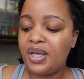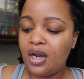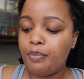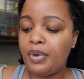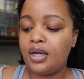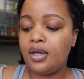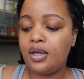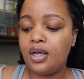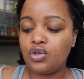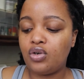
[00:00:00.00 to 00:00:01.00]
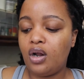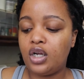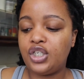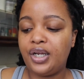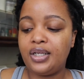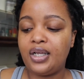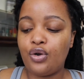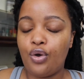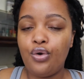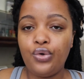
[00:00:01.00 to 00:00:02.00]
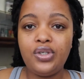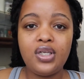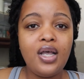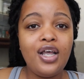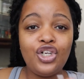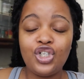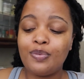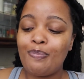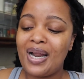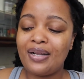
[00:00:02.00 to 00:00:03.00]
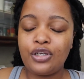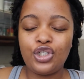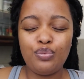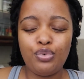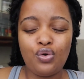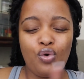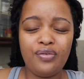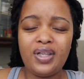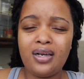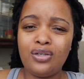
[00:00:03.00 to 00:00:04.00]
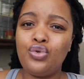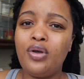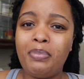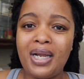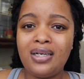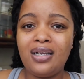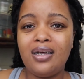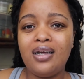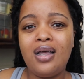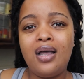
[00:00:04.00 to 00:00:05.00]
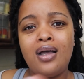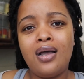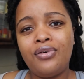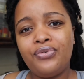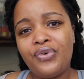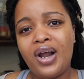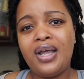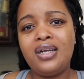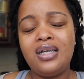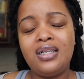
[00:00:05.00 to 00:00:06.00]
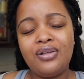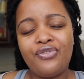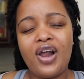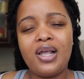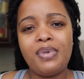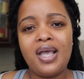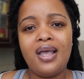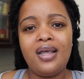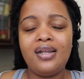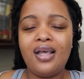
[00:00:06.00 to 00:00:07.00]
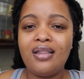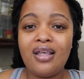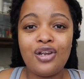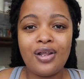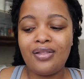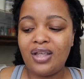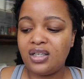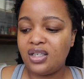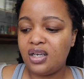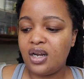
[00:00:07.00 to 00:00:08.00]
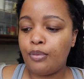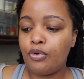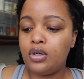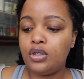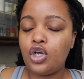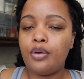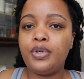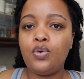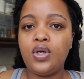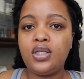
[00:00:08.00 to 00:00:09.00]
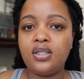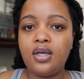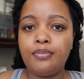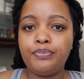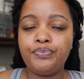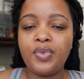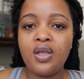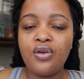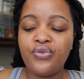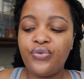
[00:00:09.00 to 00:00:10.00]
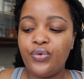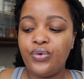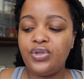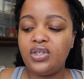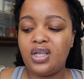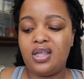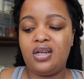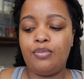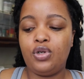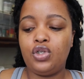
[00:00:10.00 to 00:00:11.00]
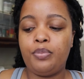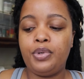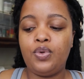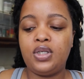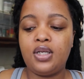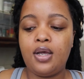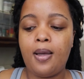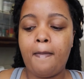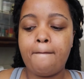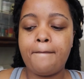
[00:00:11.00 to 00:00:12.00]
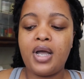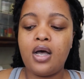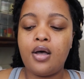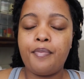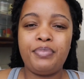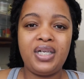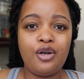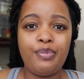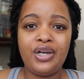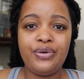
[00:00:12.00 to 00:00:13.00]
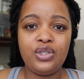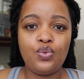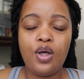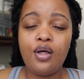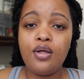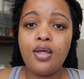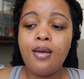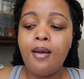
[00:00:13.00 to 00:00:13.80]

peanut butter, extra large eggs, and oats. Just put all of that into a blender, fry it in the frying pan, and then that's it. I'm going to top it with some fruits, and then I'm going to top it with some peanut butter as well.